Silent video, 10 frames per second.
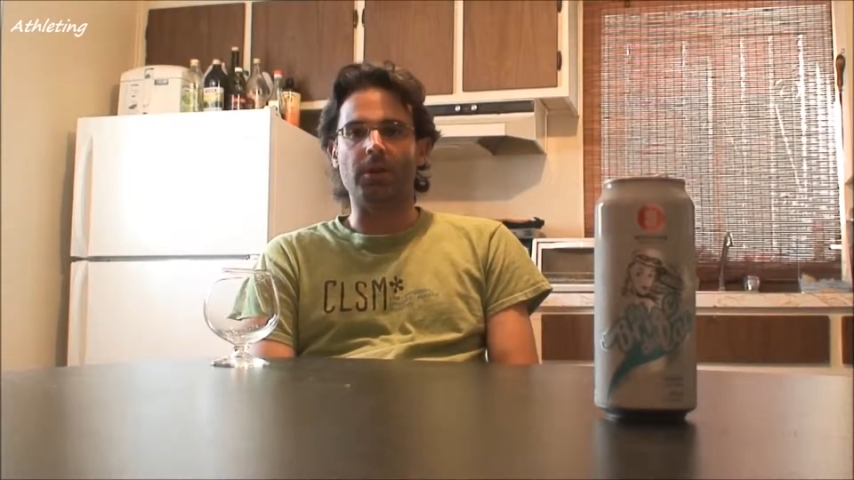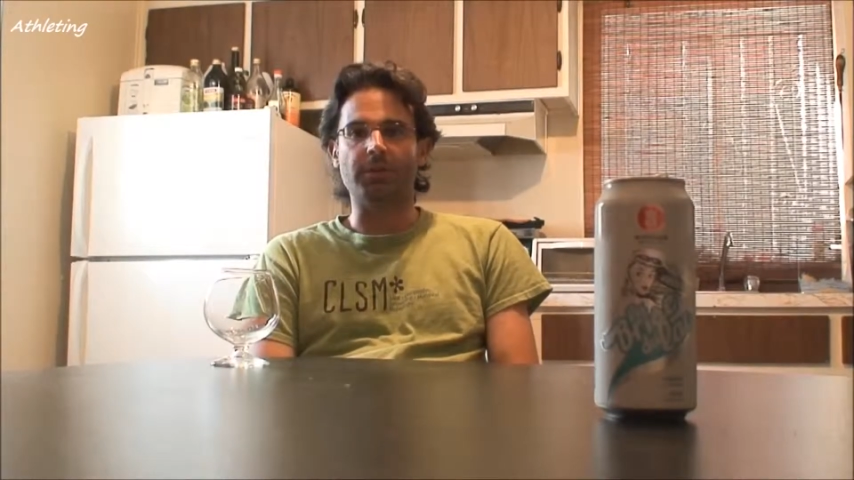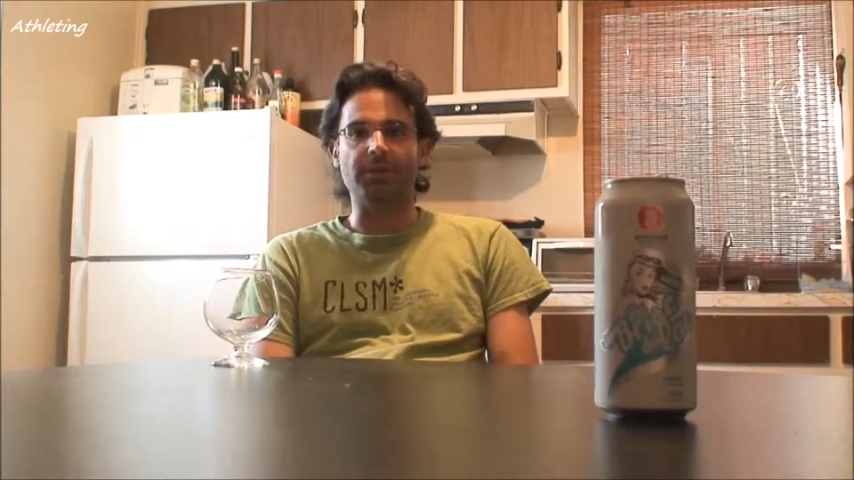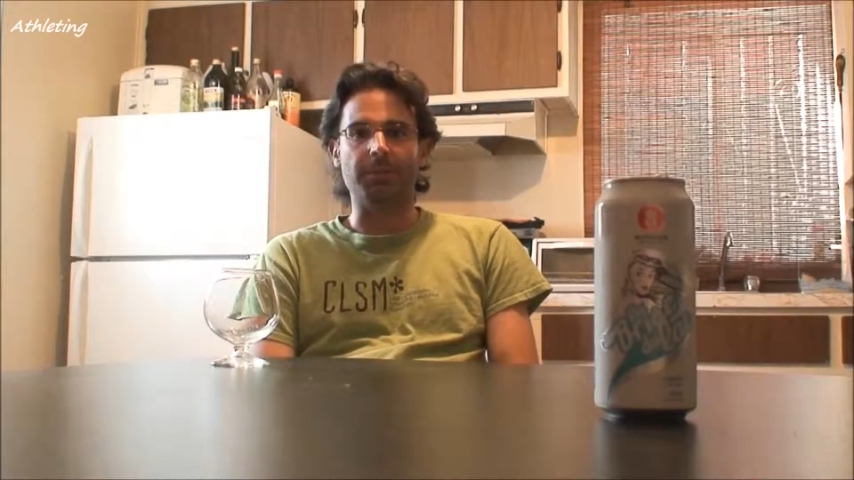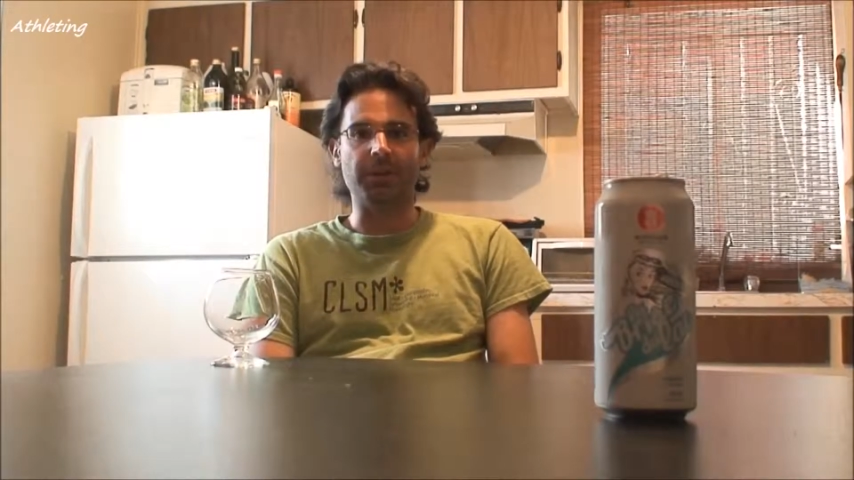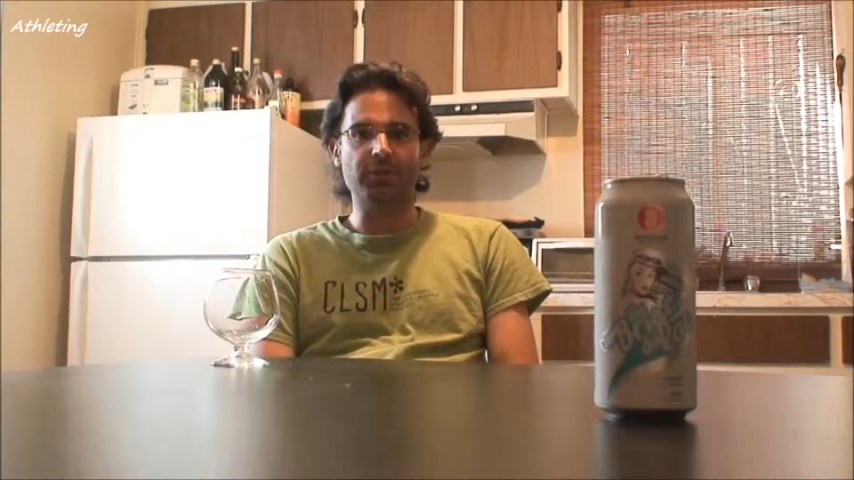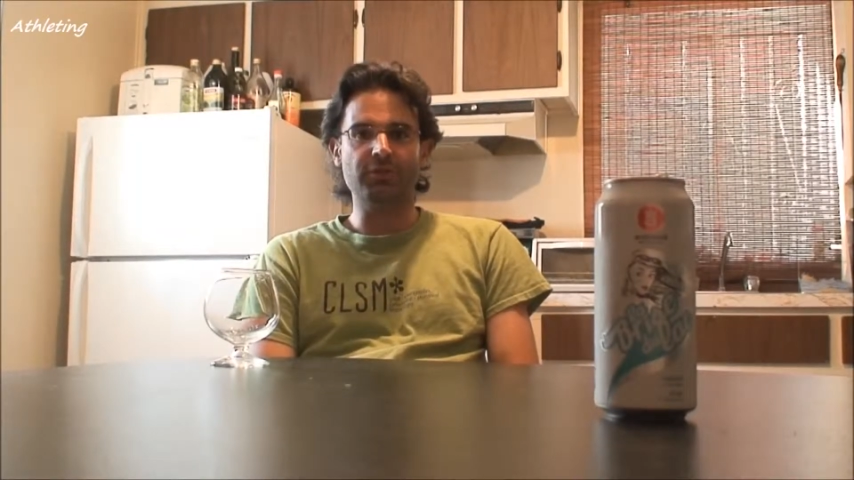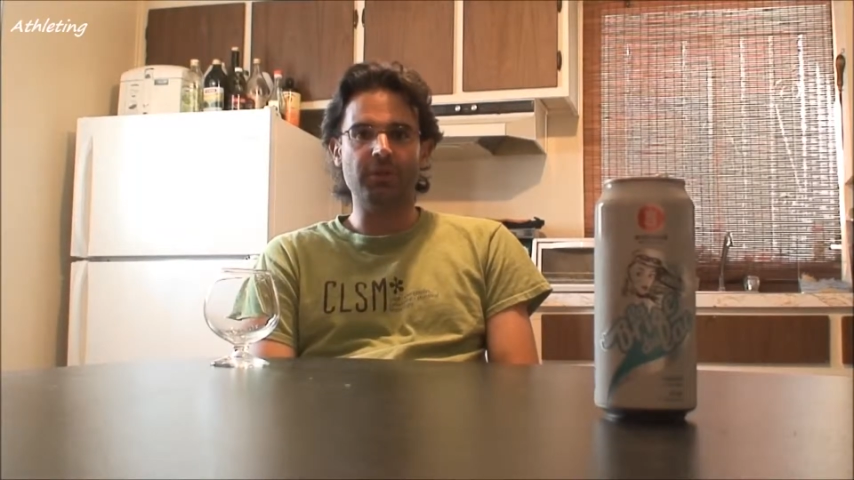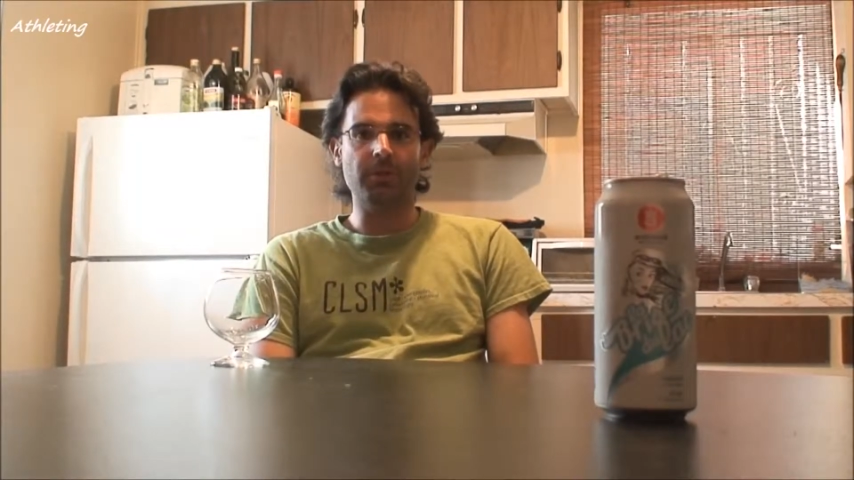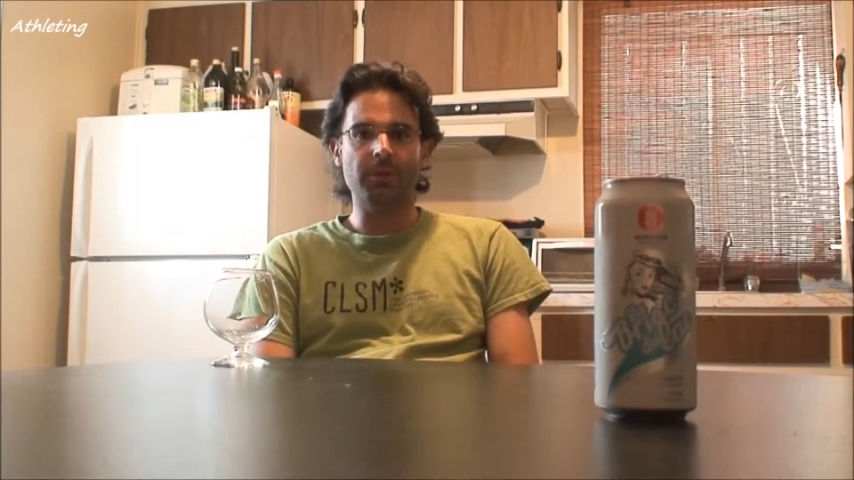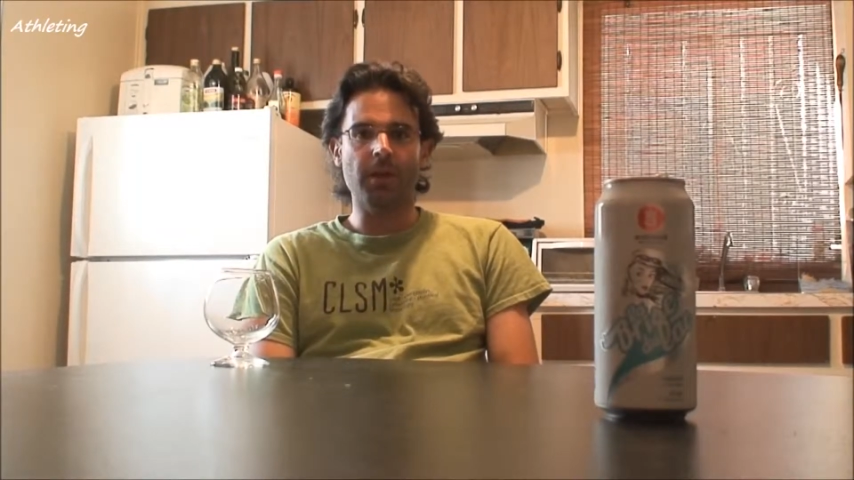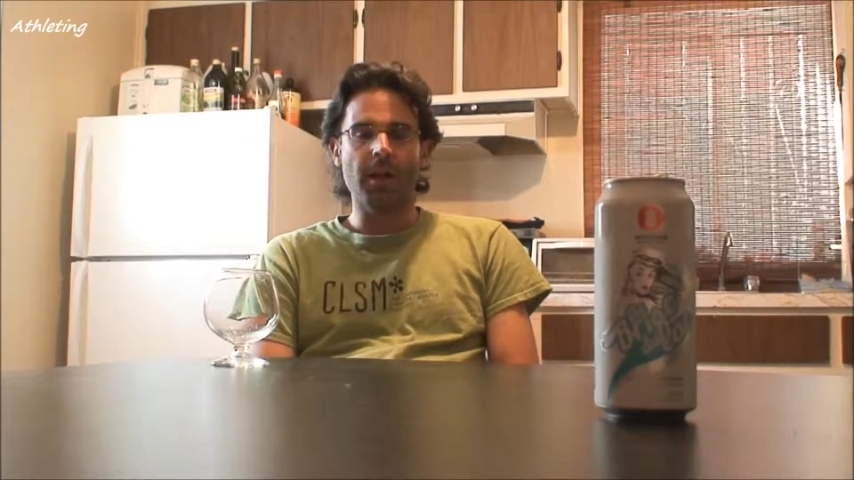of The Beer Show.